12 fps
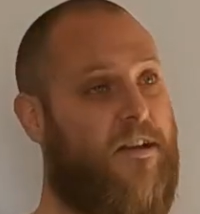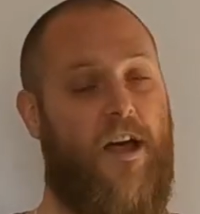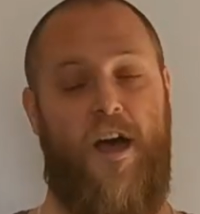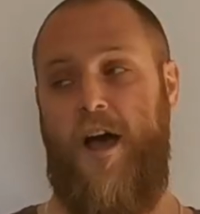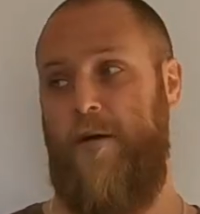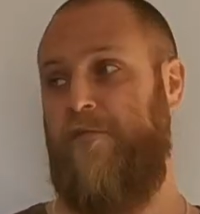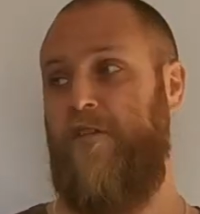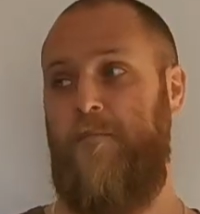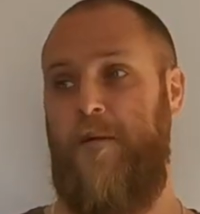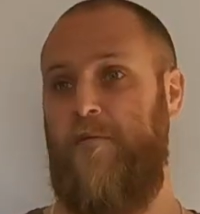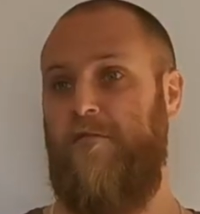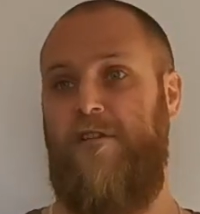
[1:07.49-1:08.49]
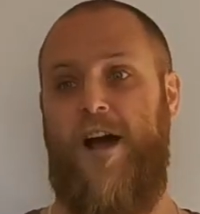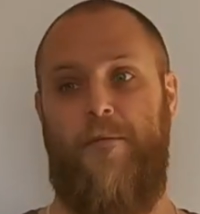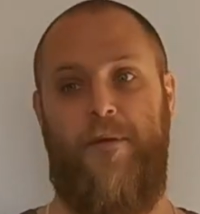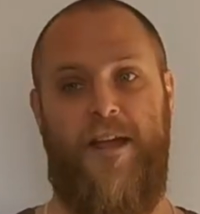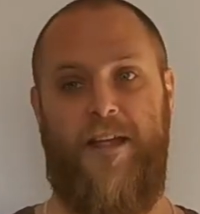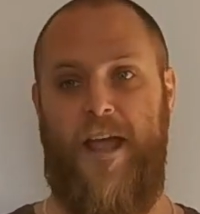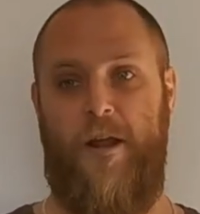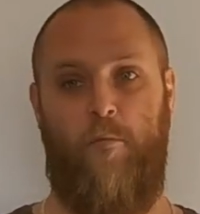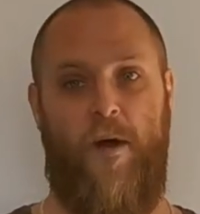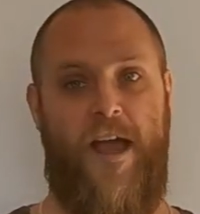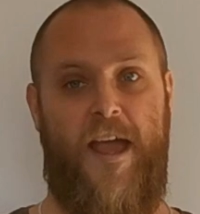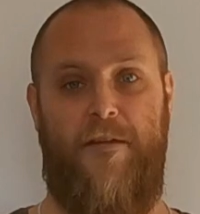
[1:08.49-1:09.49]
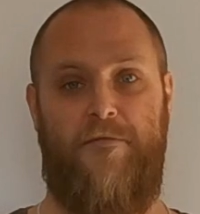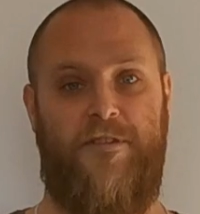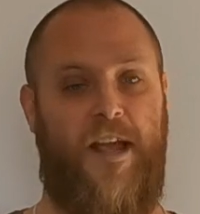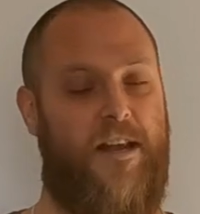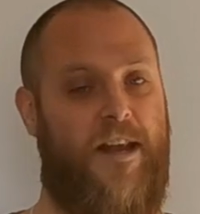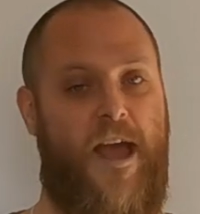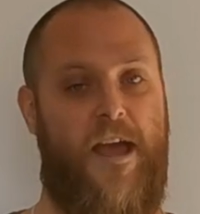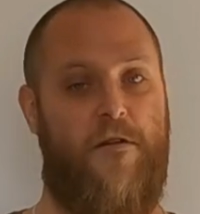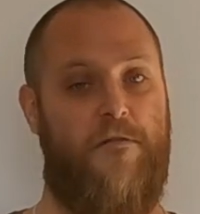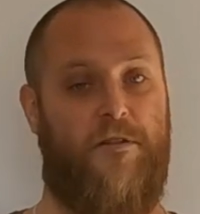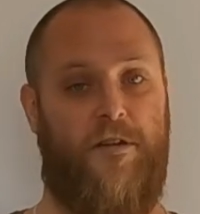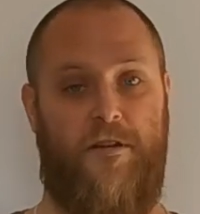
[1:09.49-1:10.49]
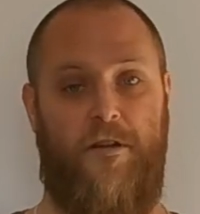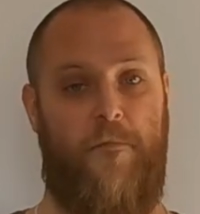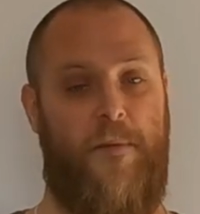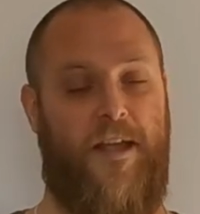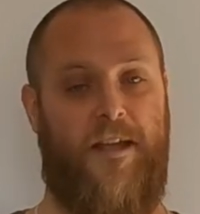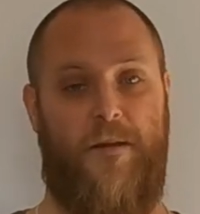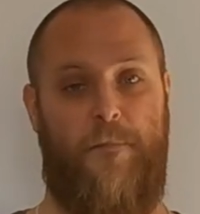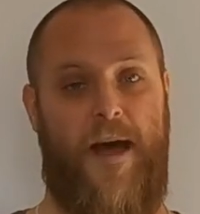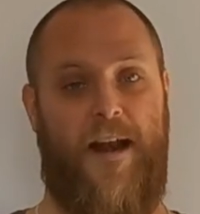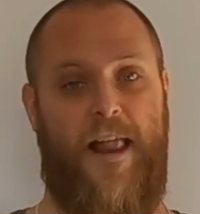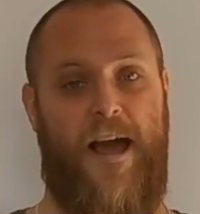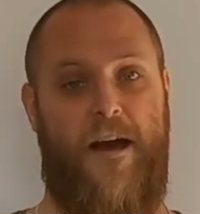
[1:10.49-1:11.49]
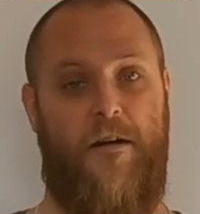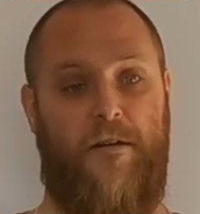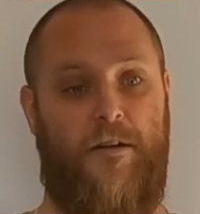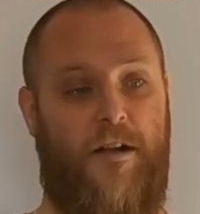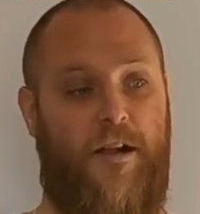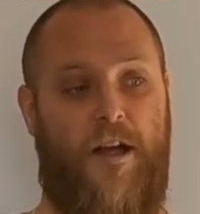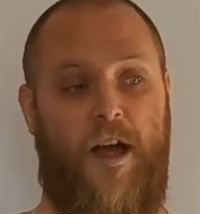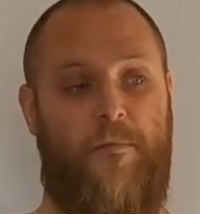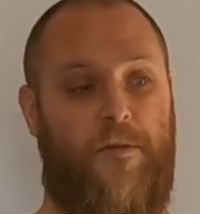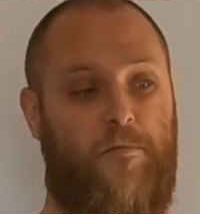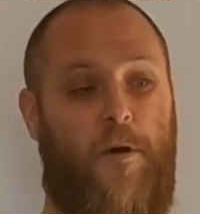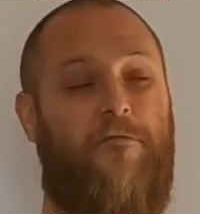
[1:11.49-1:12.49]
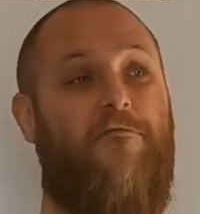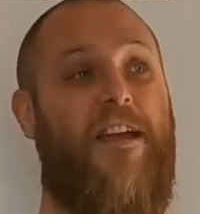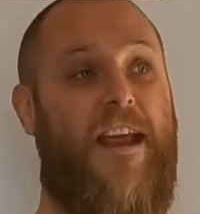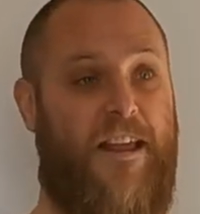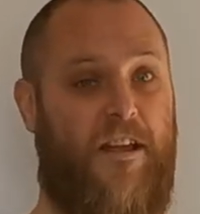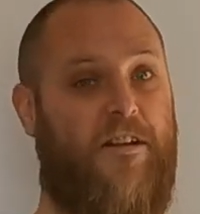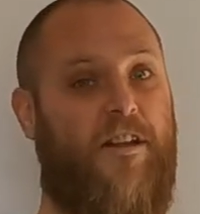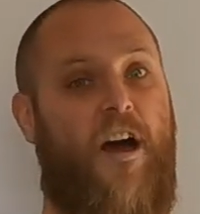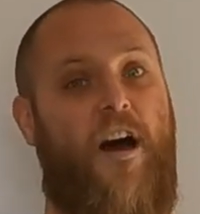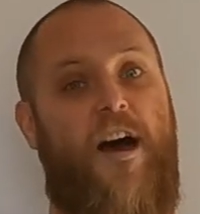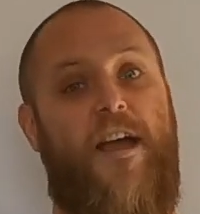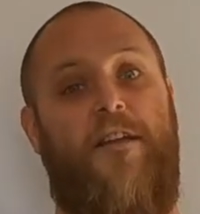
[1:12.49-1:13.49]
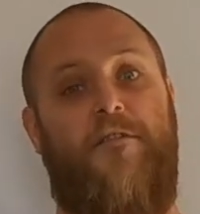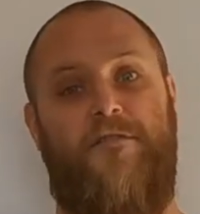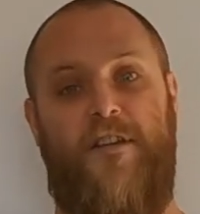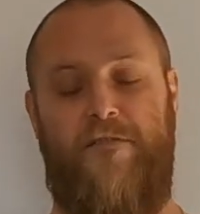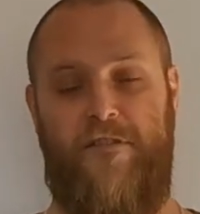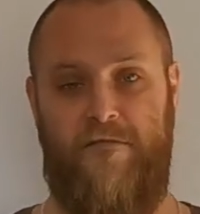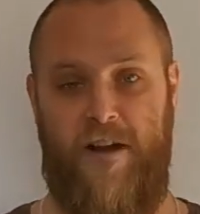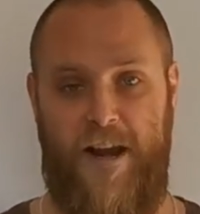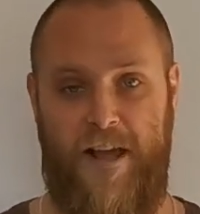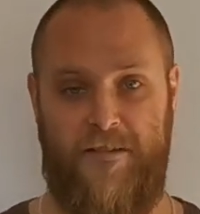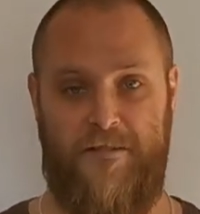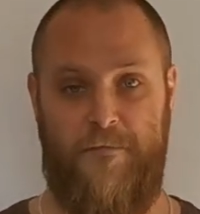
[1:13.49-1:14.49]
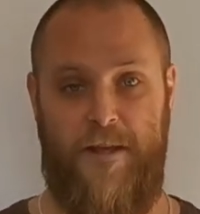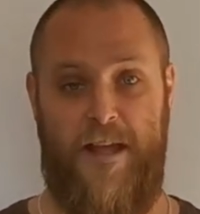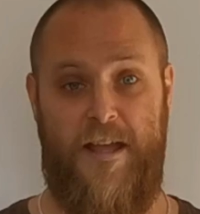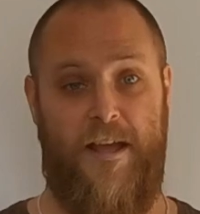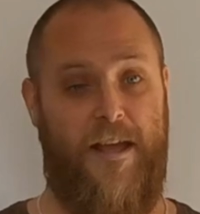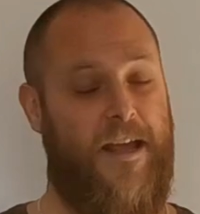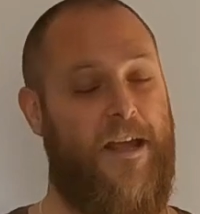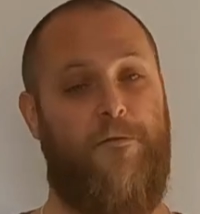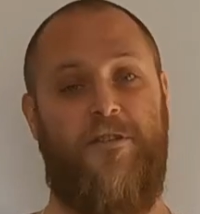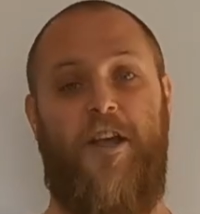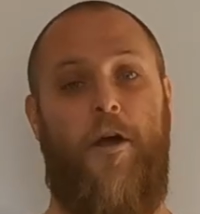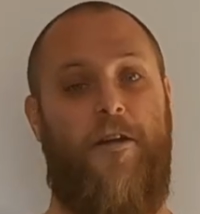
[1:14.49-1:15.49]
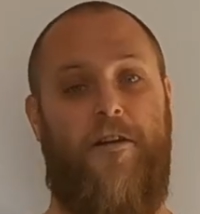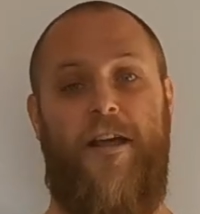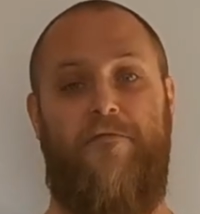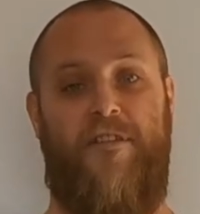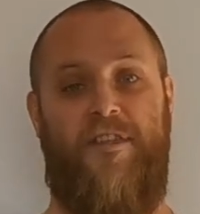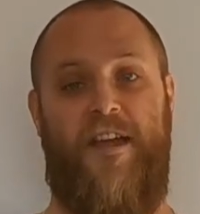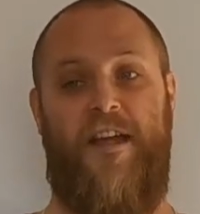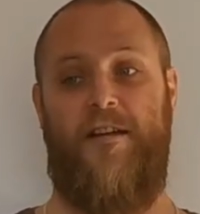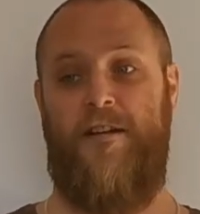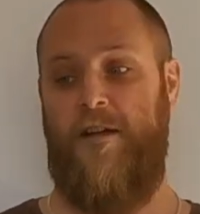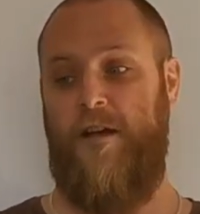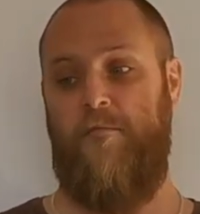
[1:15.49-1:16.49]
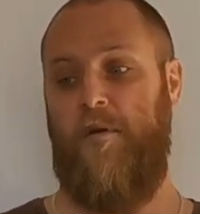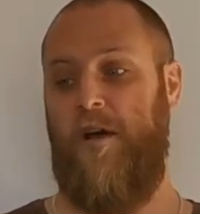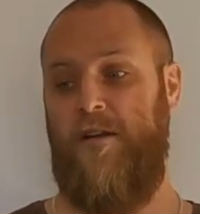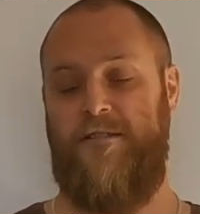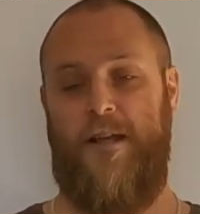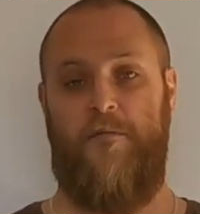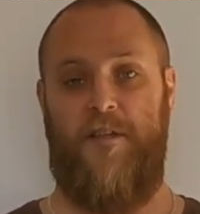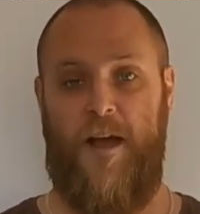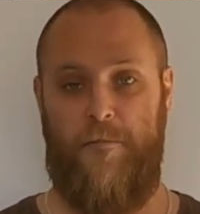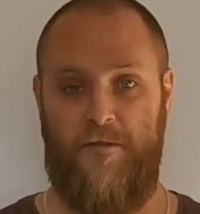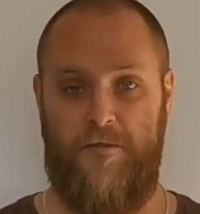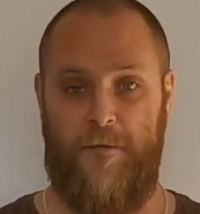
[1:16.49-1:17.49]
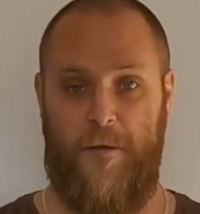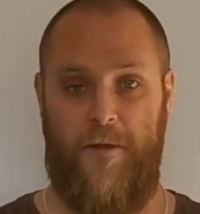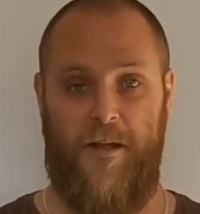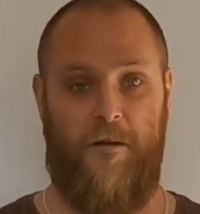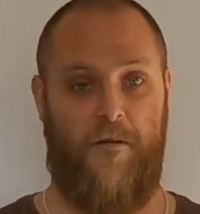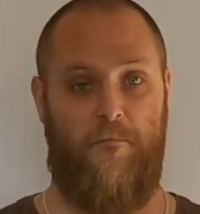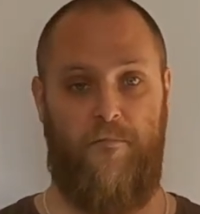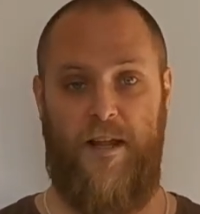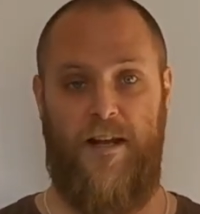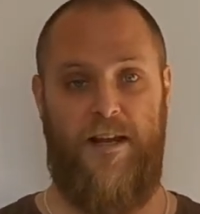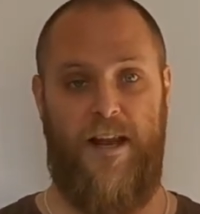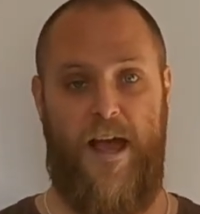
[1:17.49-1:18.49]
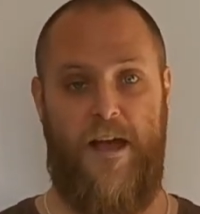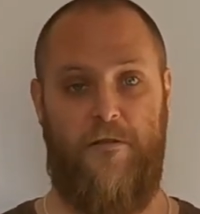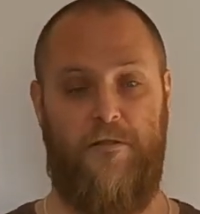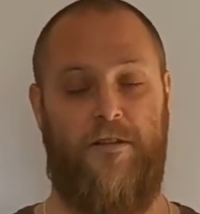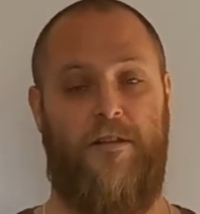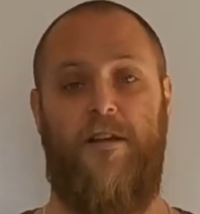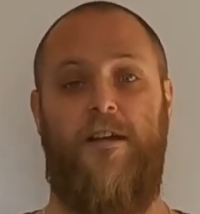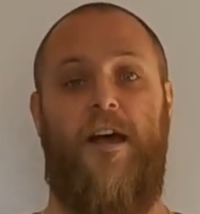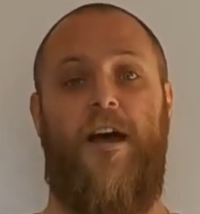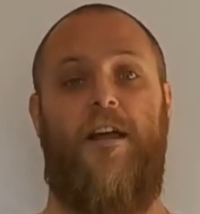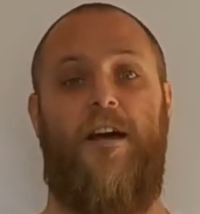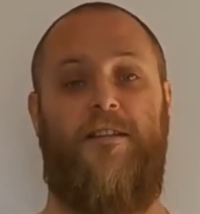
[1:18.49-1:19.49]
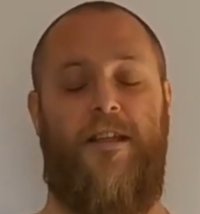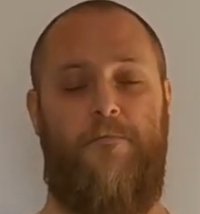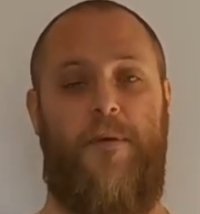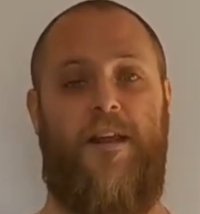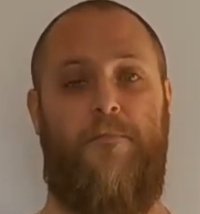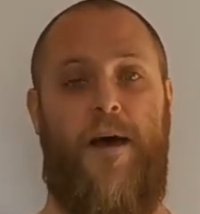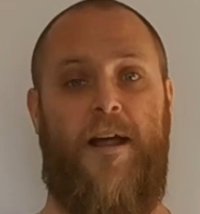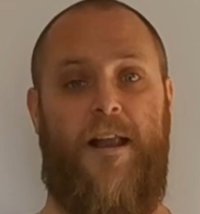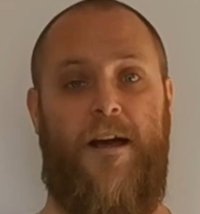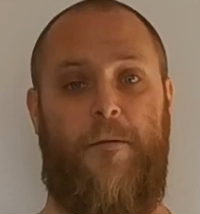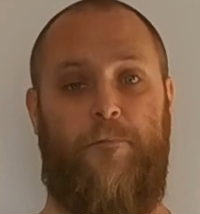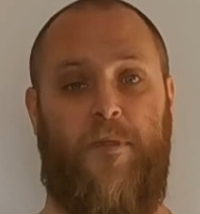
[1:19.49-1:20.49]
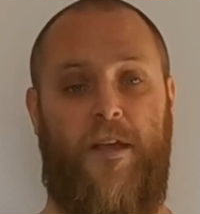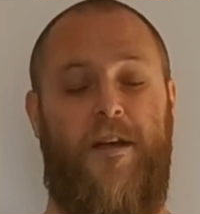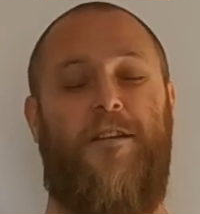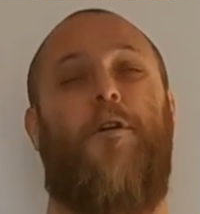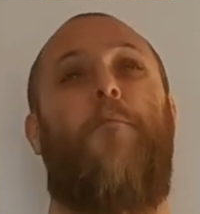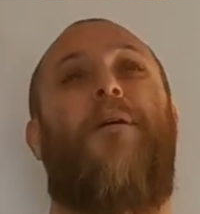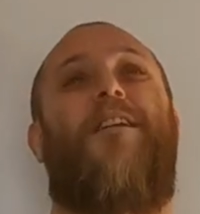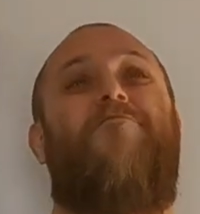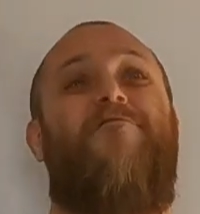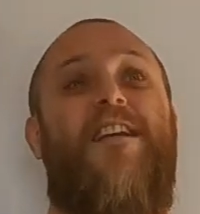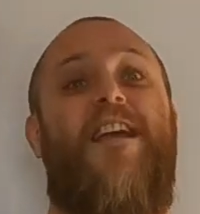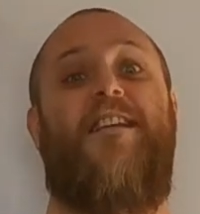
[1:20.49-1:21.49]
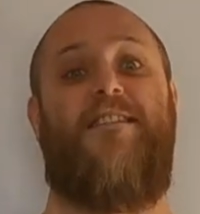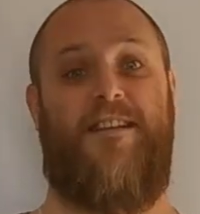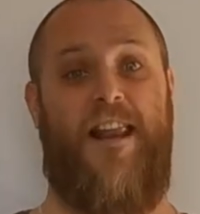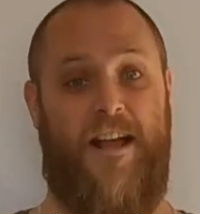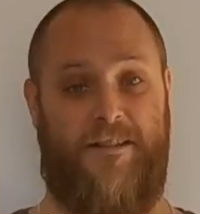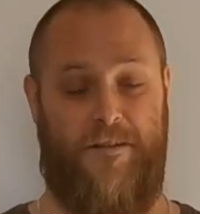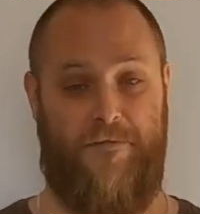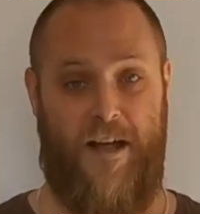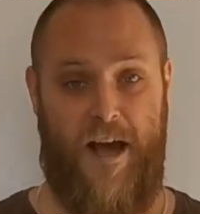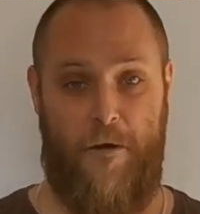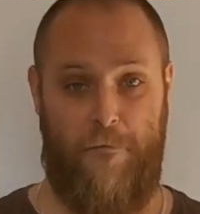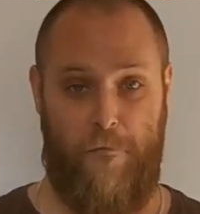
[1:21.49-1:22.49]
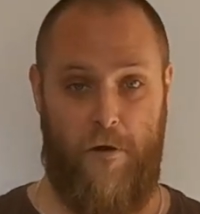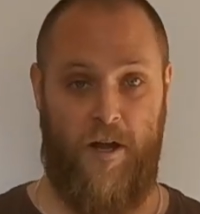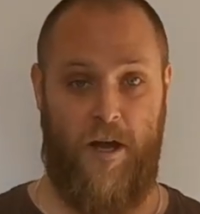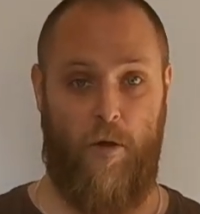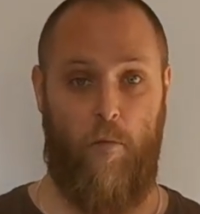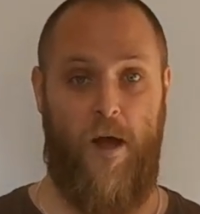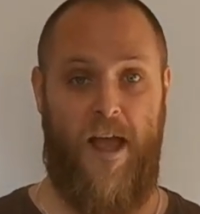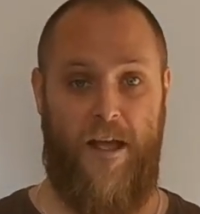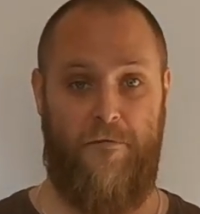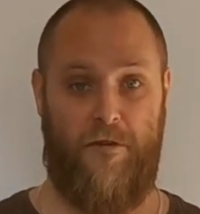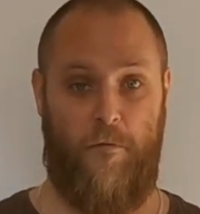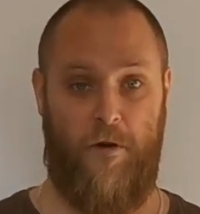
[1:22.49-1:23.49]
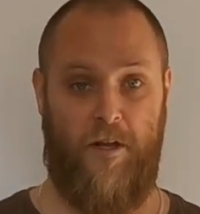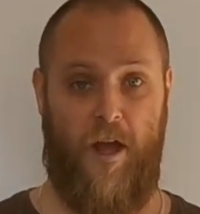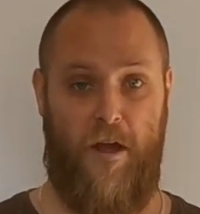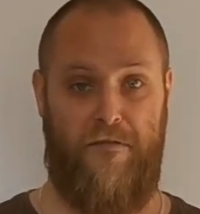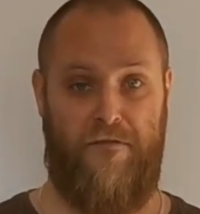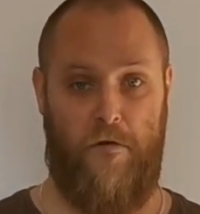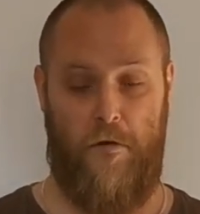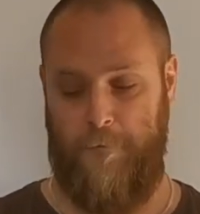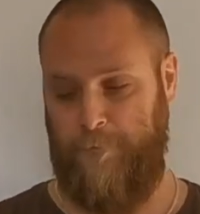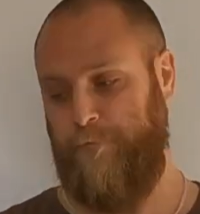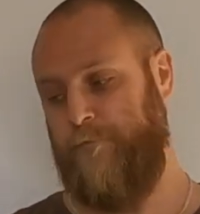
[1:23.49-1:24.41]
A few people around me are getting waves, getting nailed, and not making the paddle out. There's one really good guy who's surfing right next to me. He was going on everything, but the same thing happened to him. He got completely nailed and didn't make the paddle out. So I'm being really selective now with what kind of waves I want to go for.